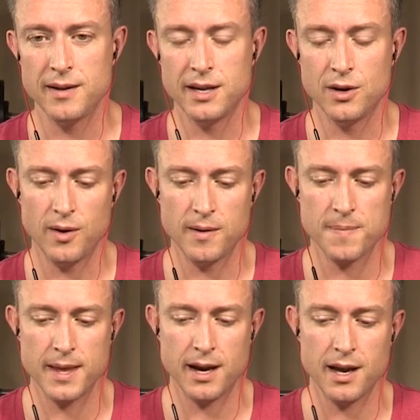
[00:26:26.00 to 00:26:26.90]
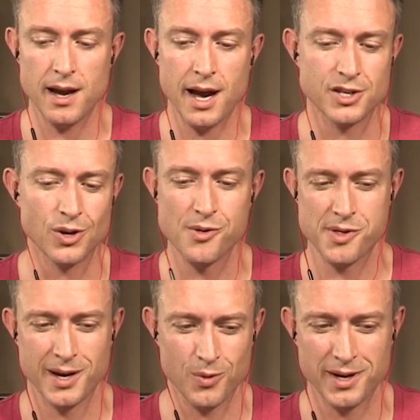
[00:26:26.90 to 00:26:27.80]
you know, I don't
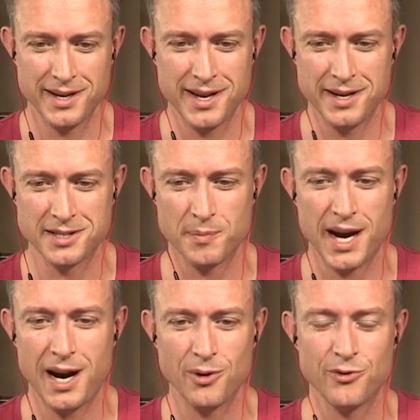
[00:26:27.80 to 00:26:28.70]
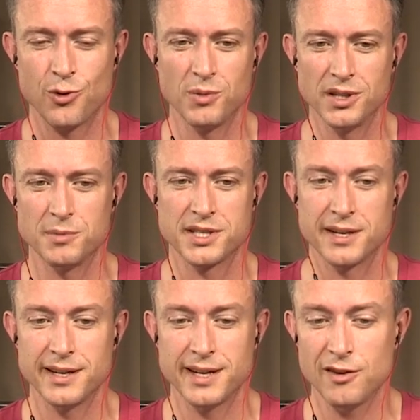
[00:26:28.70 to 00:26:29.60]
think we're going to get into power and form a
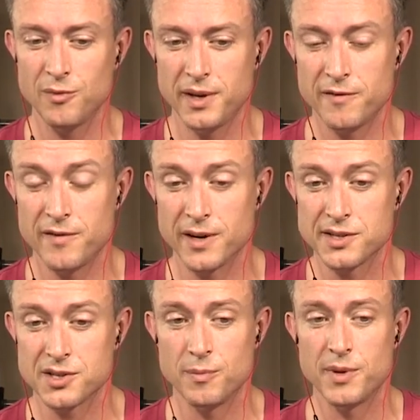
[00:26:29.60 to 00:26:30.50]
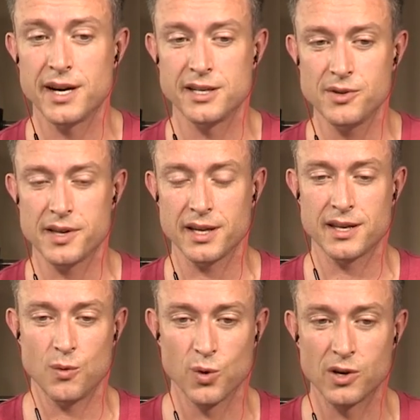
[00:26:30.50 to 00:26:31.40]
libertarian government very soon, but I do think
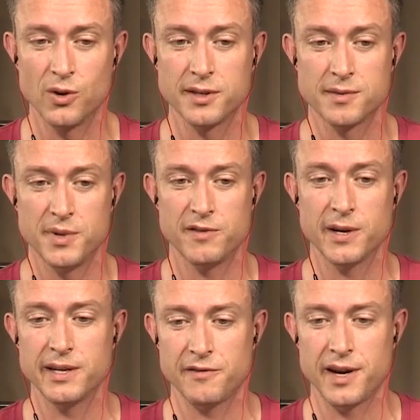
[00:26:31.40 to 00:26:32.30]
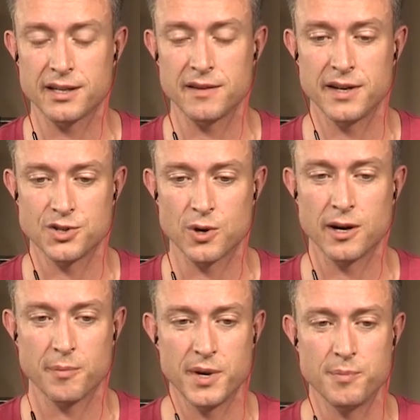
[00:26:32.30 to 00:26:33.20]
that we're going to be very effective at
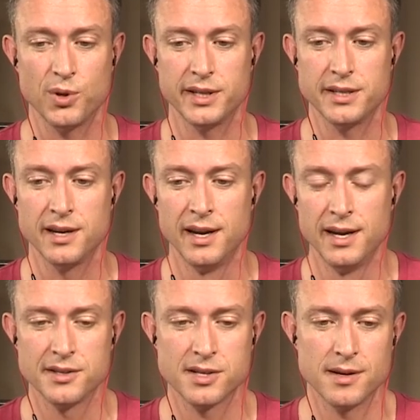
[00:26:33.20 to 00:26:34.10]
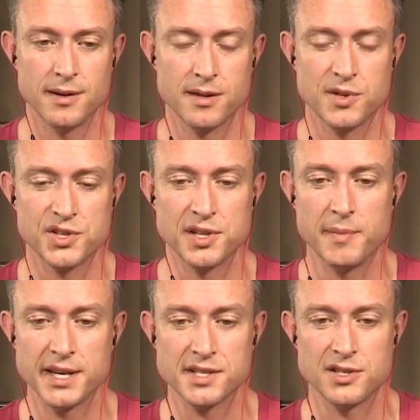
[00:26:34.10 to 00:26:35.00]
drawing people in to the
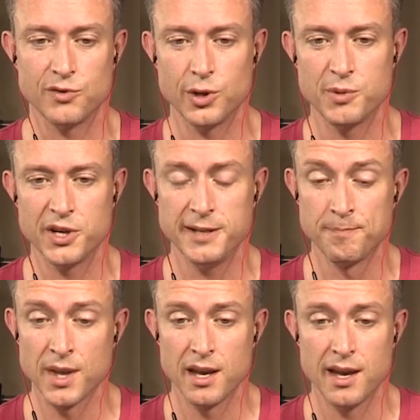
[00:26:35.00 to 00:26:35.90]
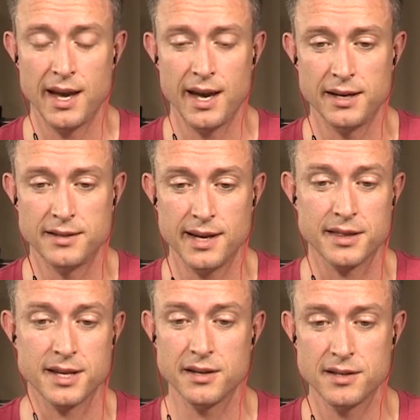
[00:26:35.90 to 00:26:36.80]
message of liberty. And
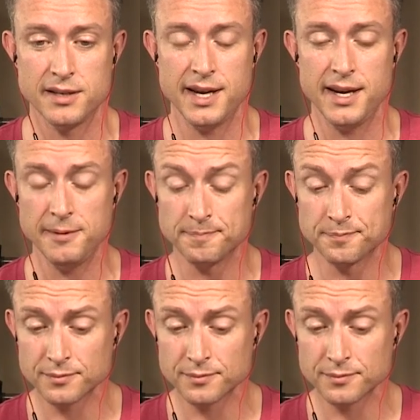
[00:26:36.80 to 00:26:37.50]
at the end of the day,